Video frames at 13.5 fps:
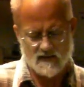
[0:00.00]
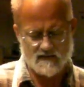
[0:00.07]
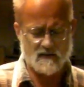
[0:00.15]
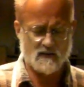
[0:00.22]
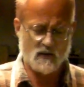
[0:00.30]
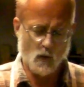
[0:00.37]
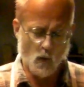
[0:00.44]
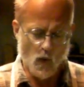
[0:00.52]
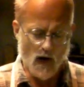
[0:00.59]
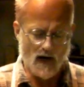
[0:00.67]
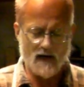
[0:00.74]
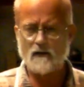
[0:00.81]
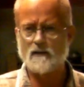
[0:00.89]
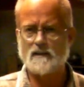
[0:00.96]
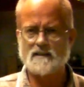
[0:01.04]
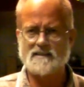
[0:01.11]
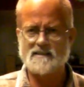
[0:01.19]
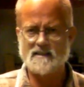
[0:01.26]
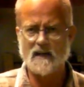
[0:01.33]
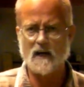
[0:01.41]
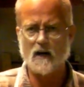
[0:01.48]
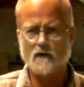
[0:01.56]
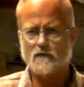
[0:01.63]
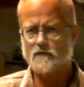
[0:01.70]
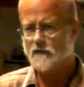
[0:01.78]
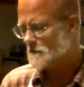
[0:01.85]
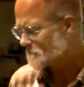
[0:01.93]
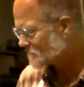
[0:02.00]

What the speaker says: that the wire itself